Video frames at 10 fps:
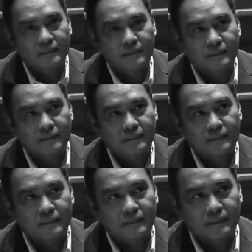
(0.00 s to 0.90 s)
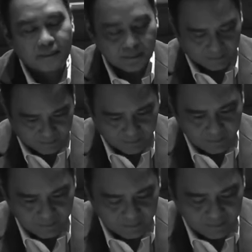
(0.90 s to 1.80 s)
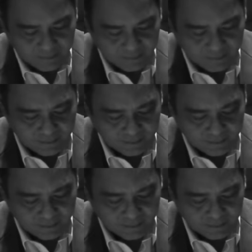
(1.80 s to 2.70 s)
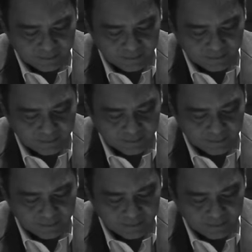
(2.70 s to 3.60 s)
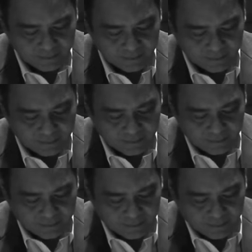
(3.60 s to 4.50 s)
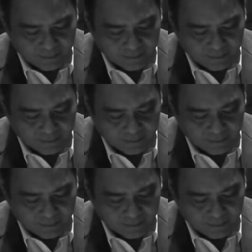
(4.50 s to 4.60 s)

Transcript: Nothing is said.